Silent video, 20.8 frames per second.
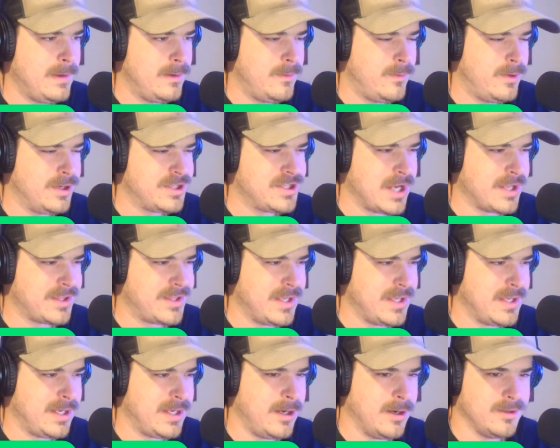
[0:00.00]
which I
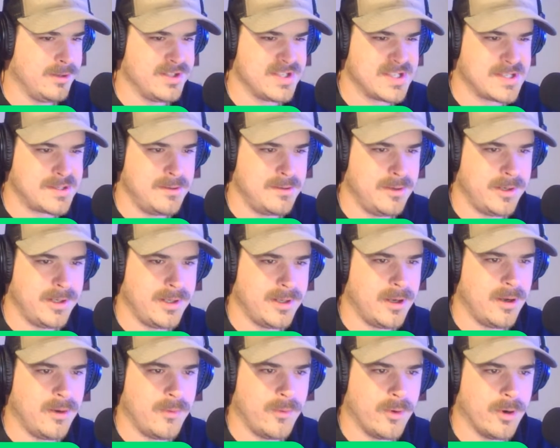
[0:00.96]
think here in the
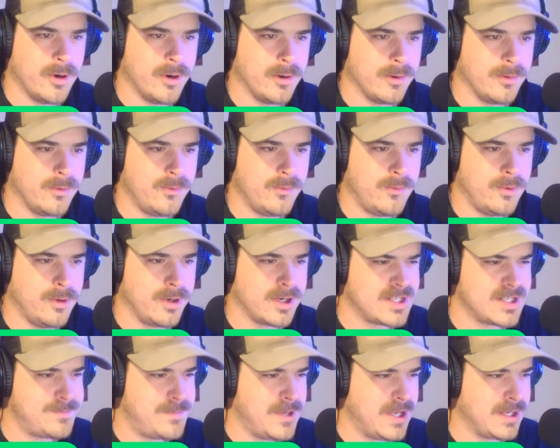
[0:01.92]
studio we're
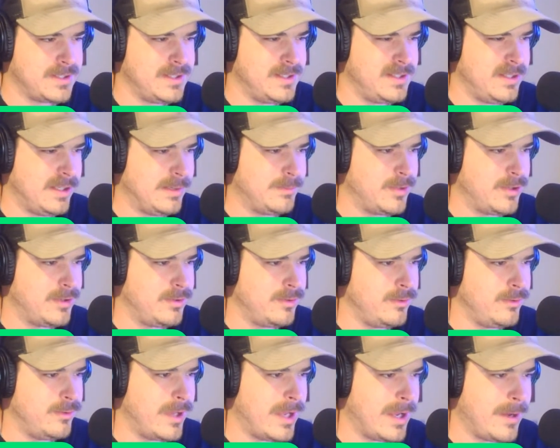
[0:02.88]
expecting them to
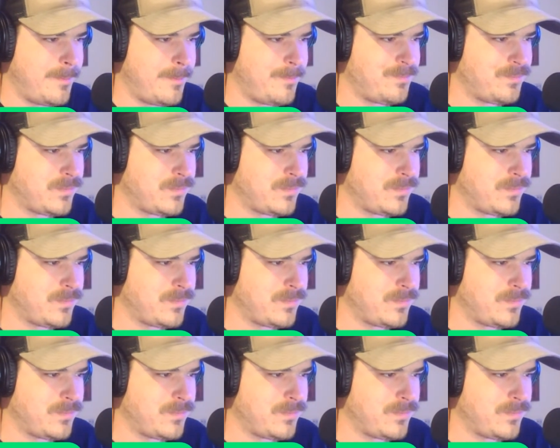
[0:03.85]
do that.